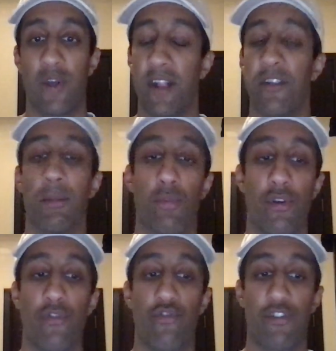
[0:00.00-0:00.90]
rather than more
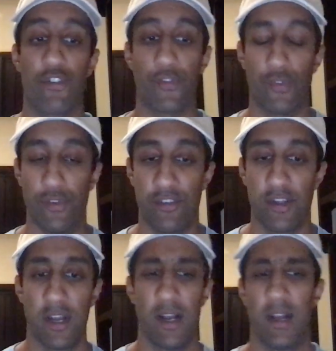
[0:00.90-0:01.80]
nutritious foods.
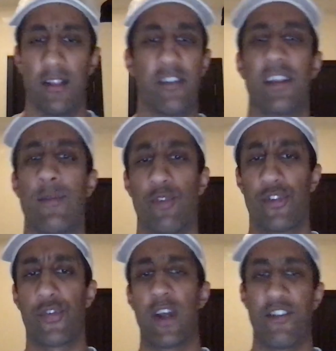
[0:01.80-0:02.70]
The same was
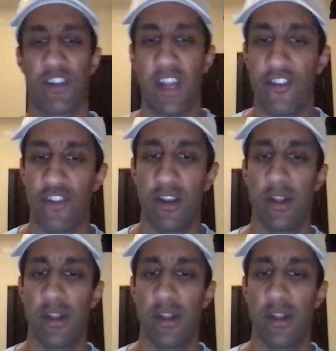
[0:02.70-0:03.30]
for education.